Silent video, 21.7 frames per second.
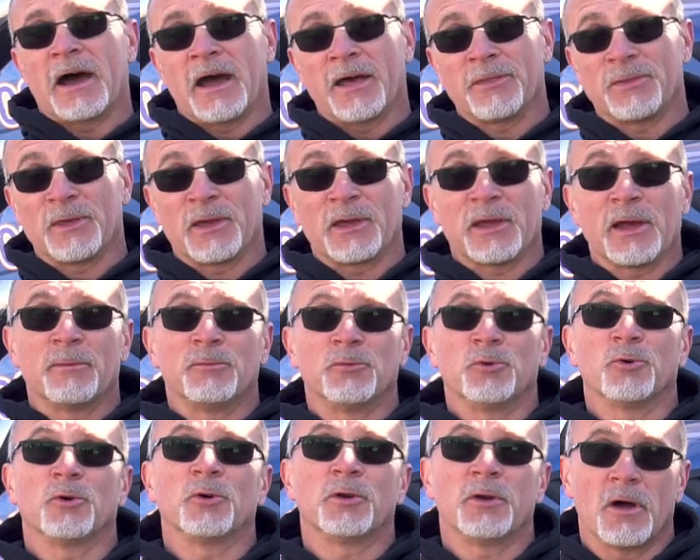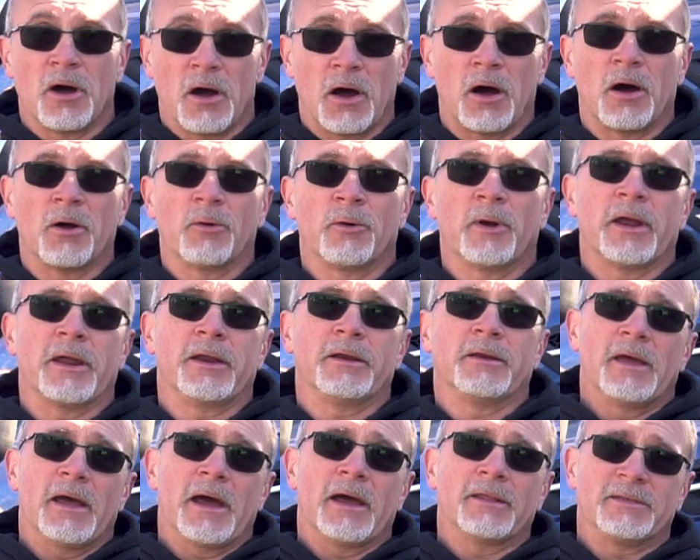I think I'm doing all right
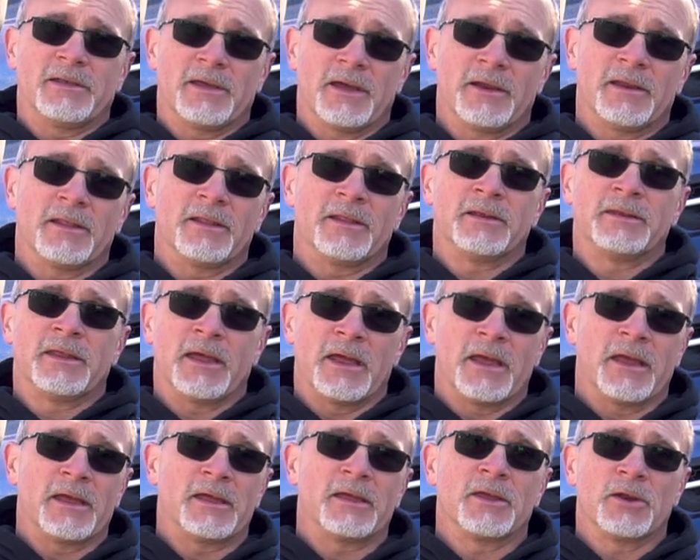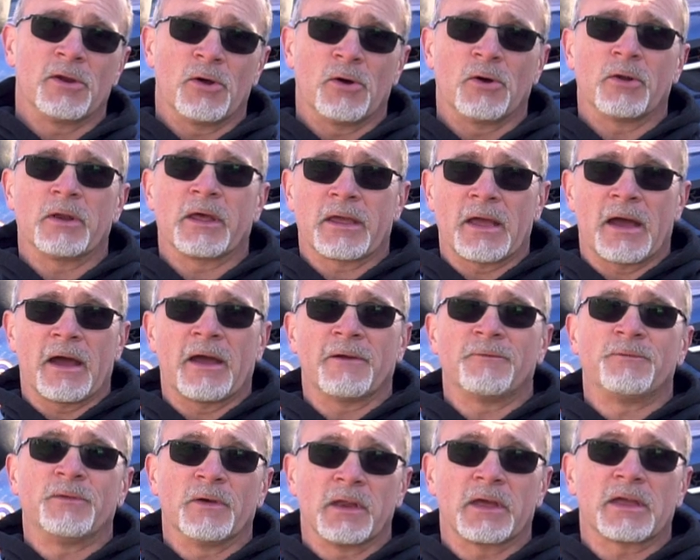at the end of the day. You know, like, I
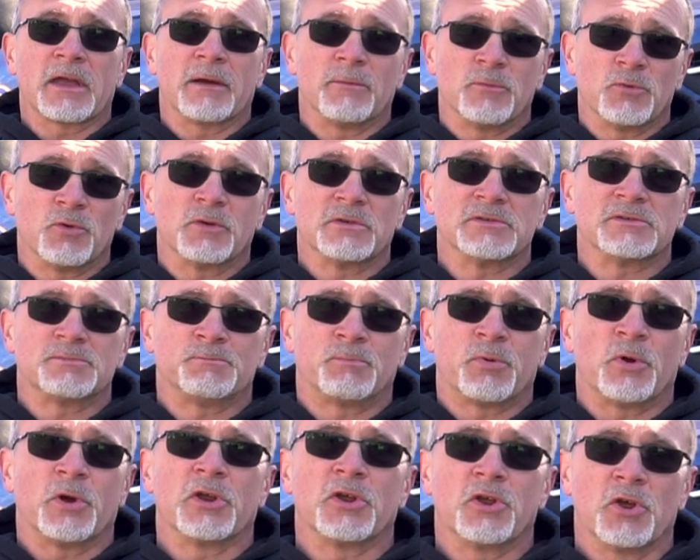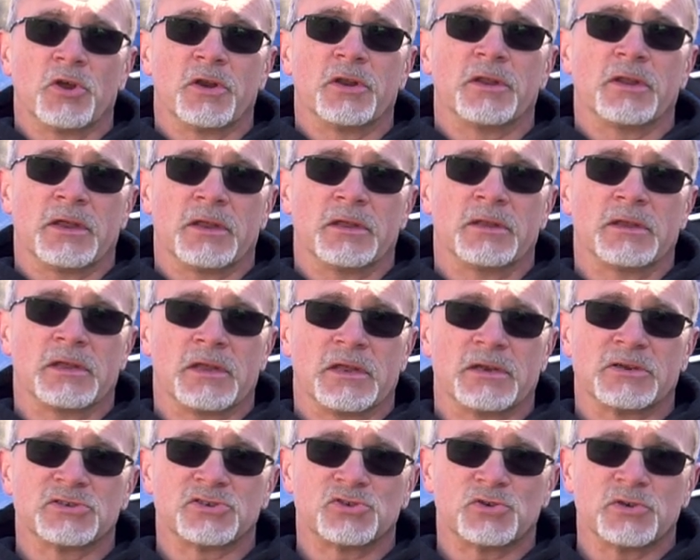feel like I'm doing pretty good in the
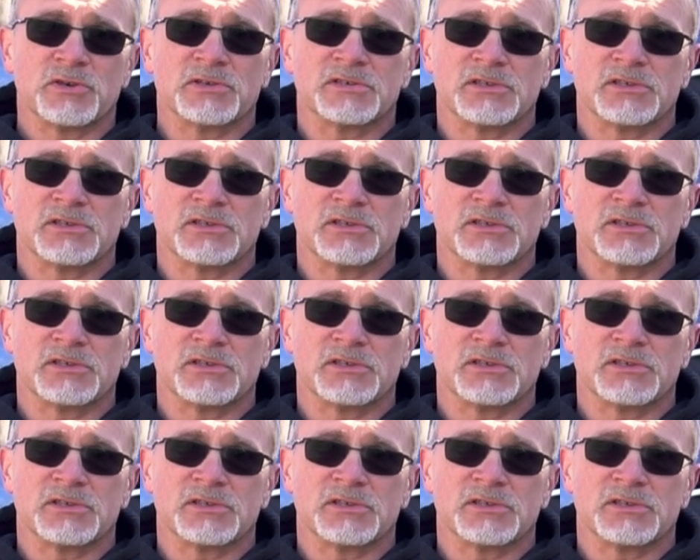industry